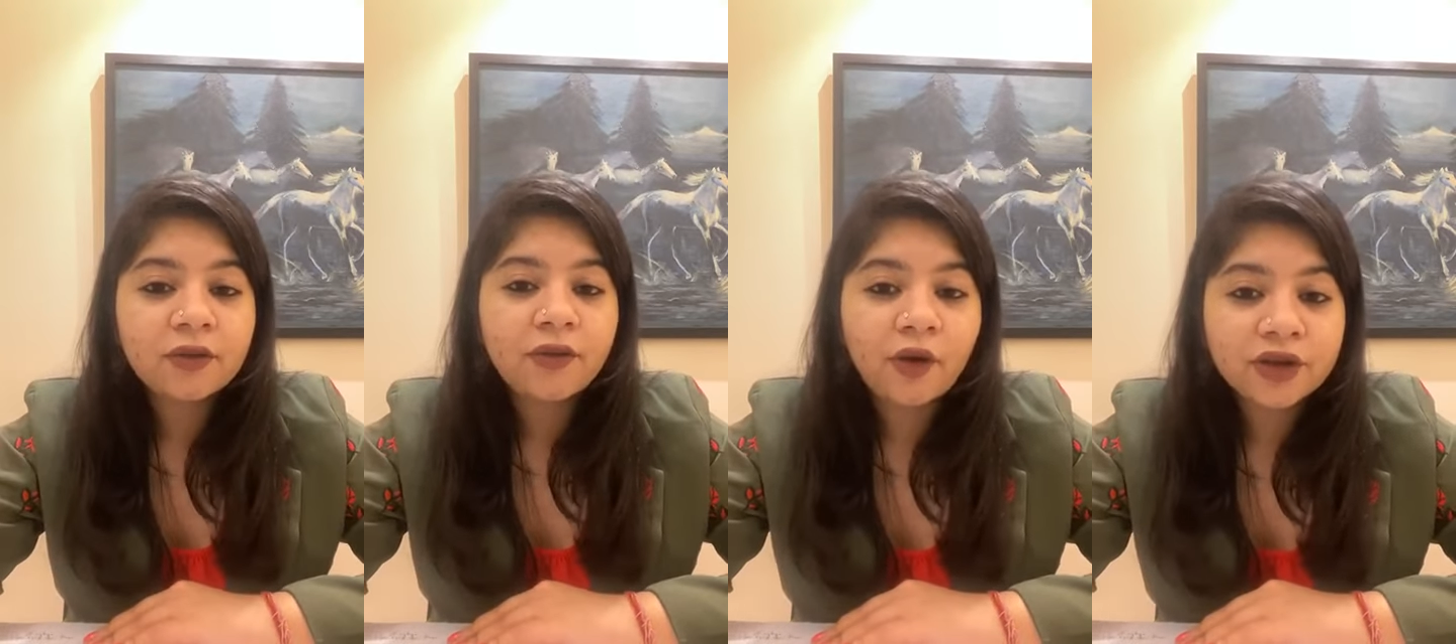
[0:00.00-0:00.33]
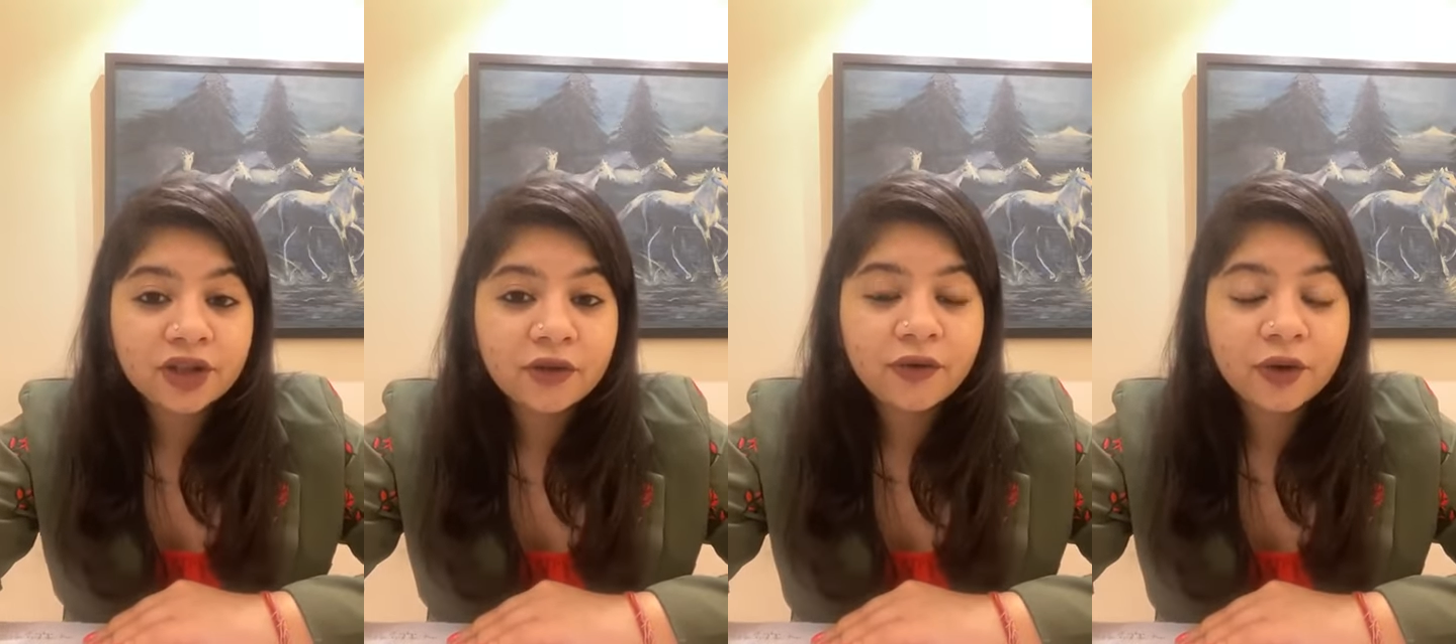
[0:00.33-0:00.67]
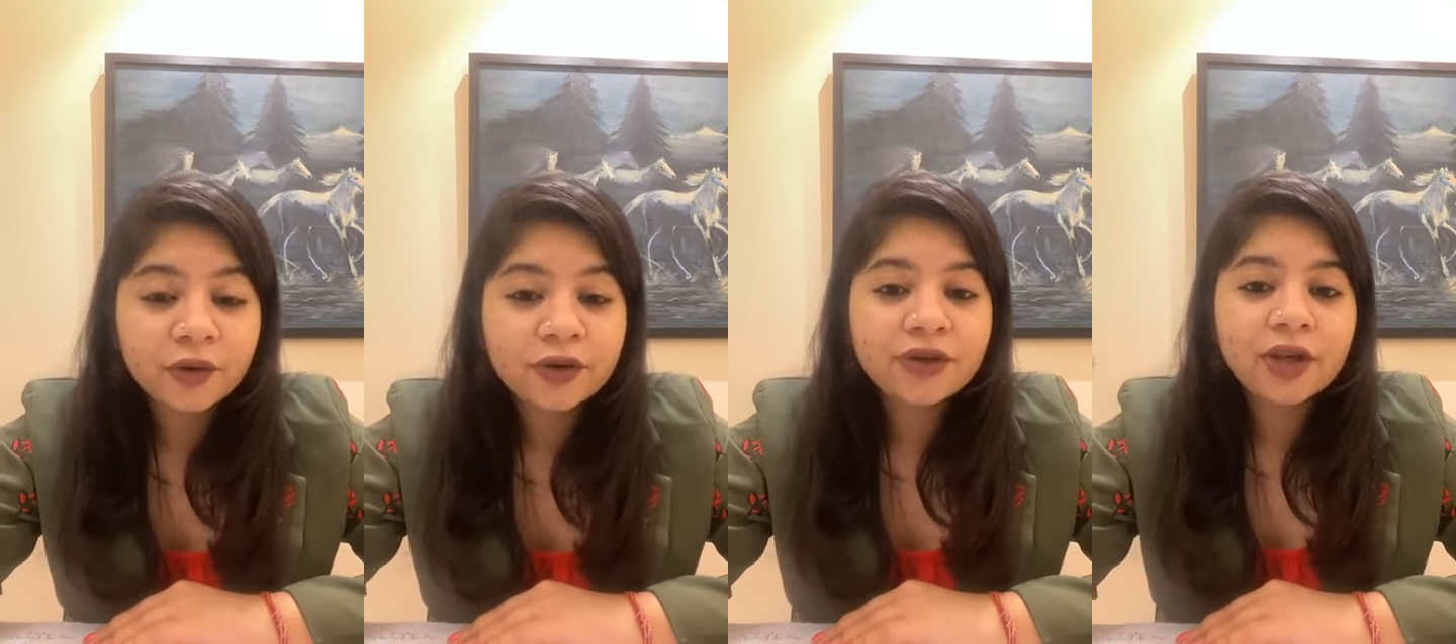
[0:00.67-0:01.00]
to fossil
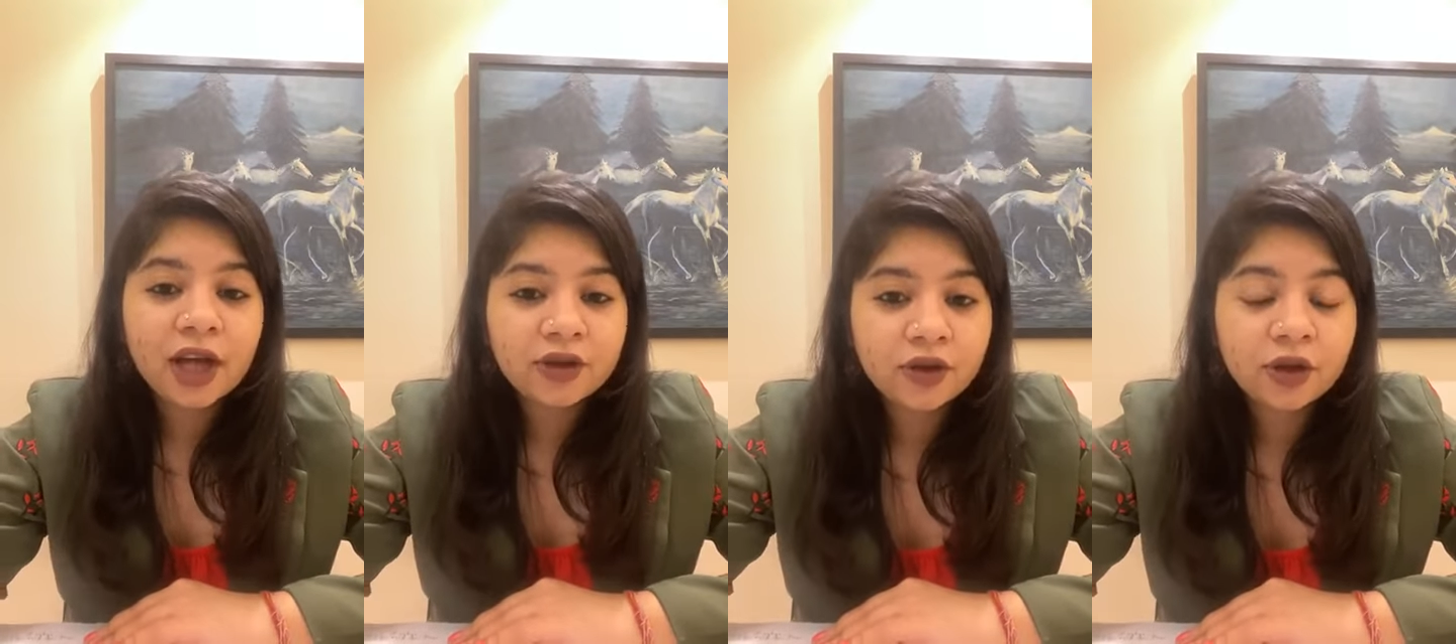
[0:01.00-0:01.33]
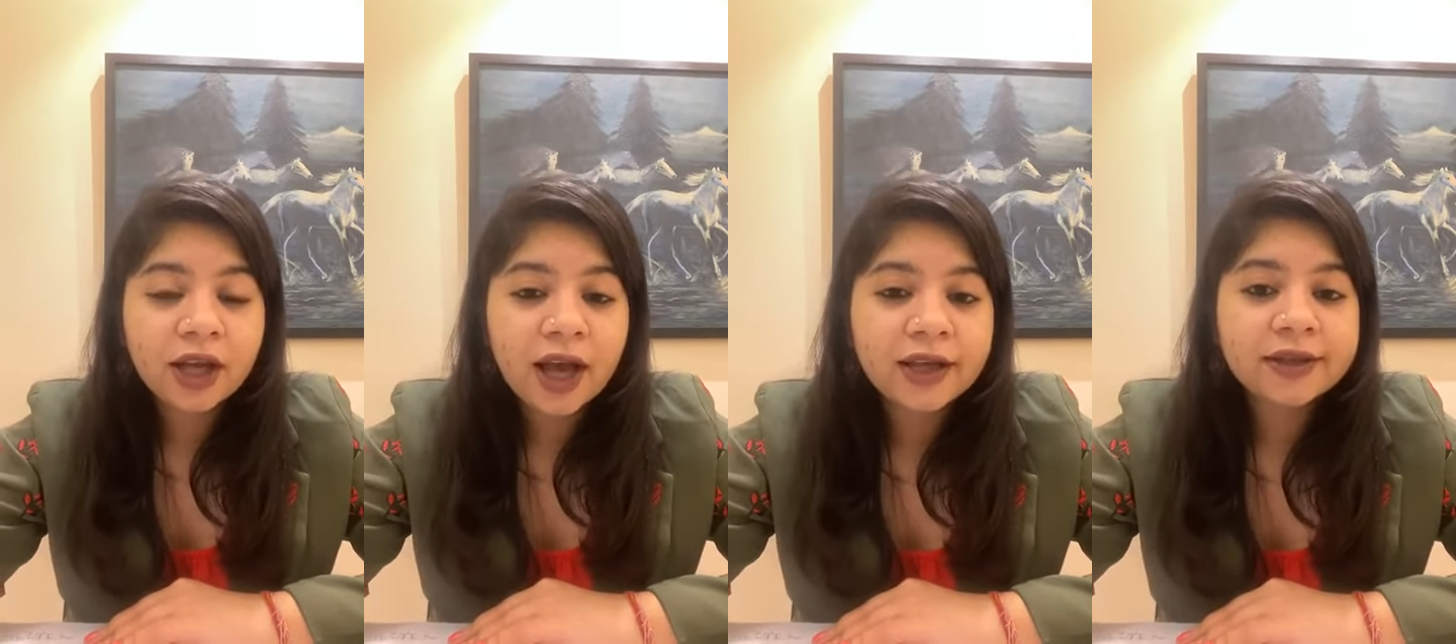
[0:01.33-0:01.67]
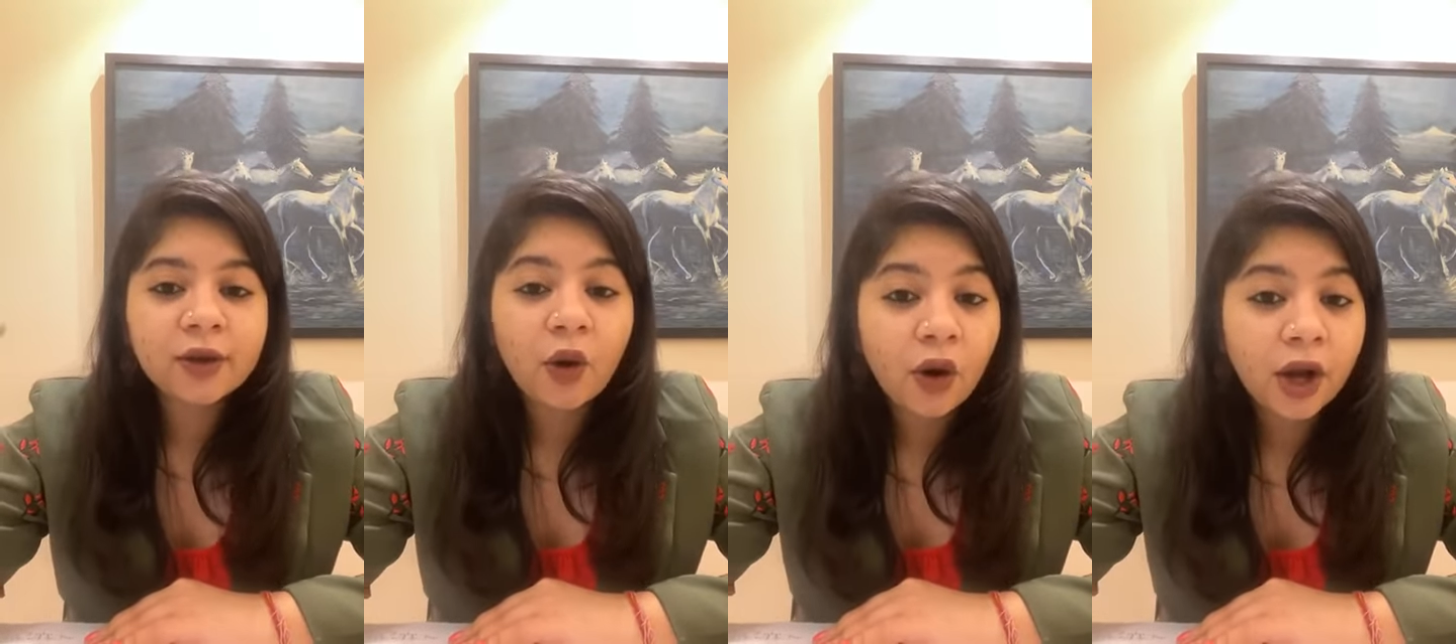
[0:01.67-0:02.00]
fuels, natural
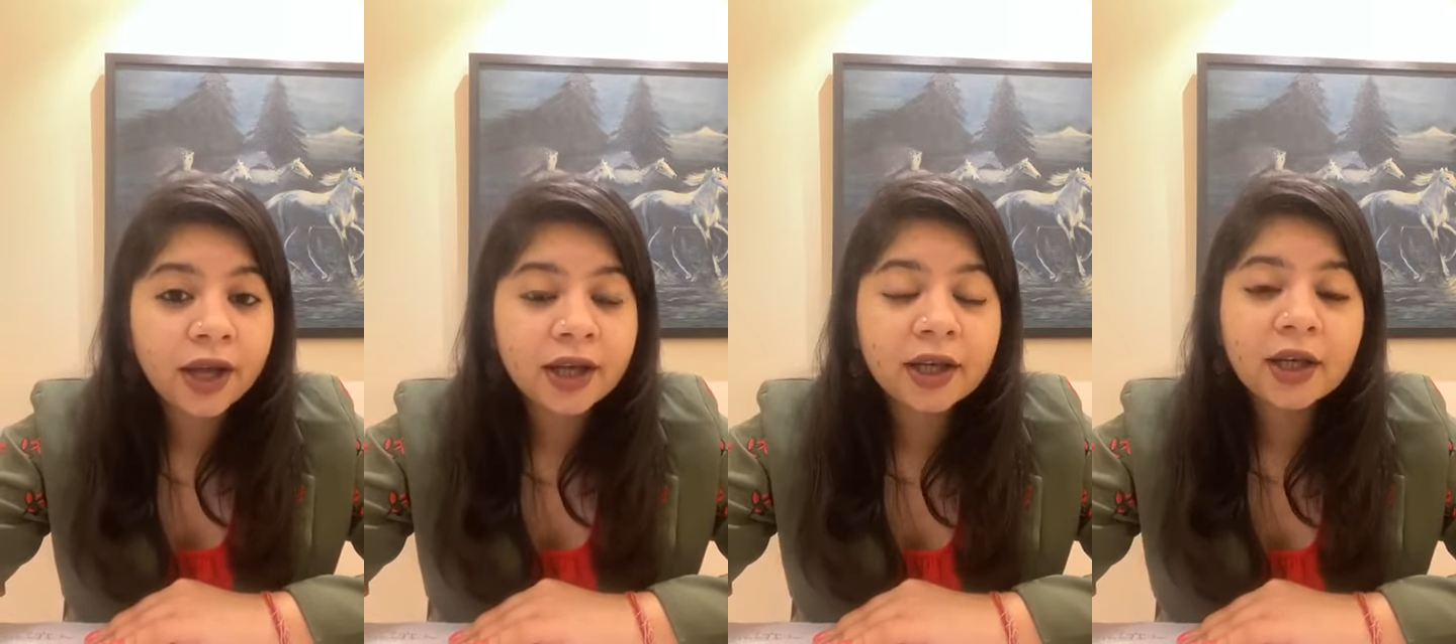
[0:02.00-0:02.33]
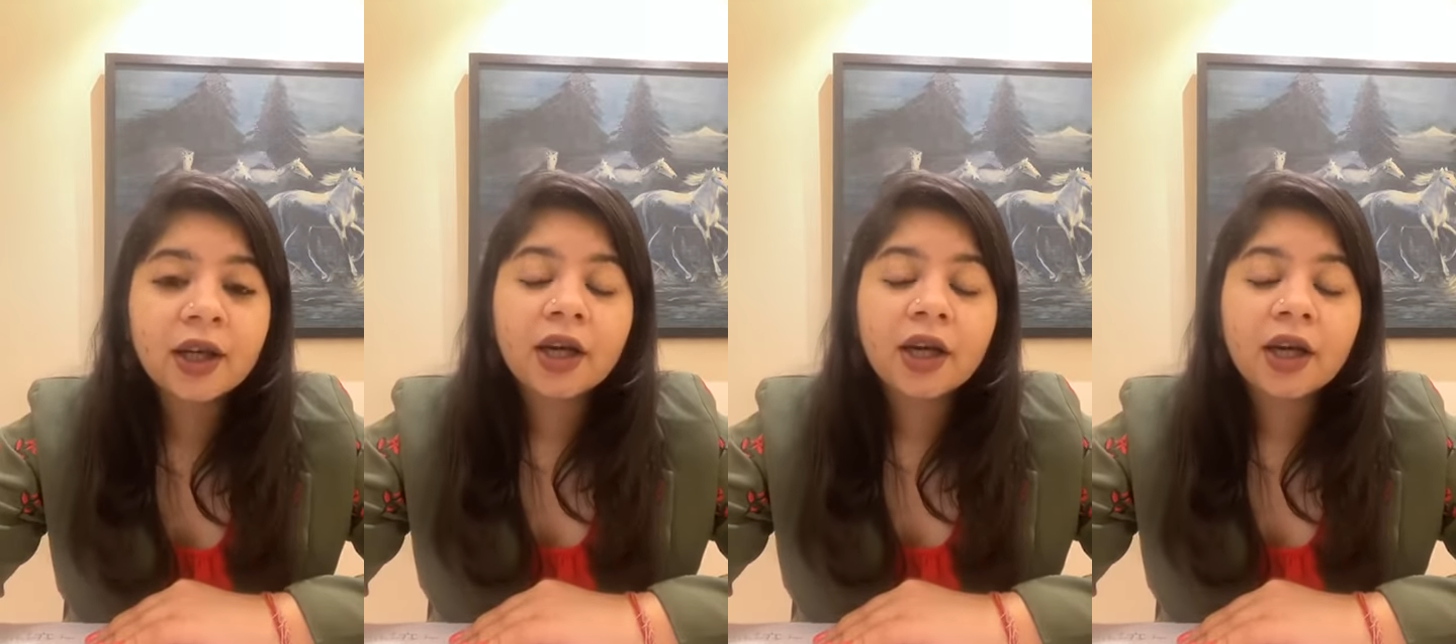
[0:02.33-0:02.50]
gas, oil.